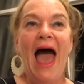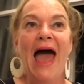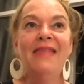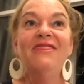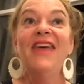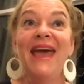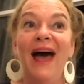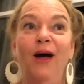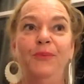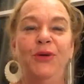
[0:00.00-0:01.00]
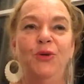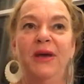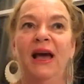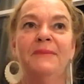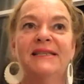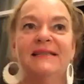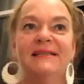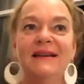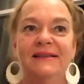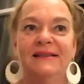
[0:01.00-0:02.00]
And they help you become a
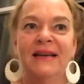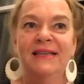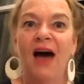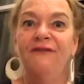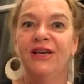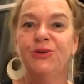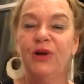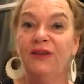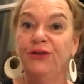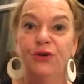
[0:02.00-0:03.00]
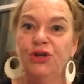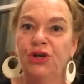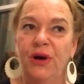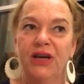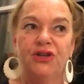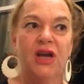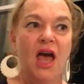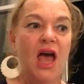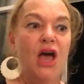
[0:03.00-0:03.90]
citizen of Israel if you're Jewish.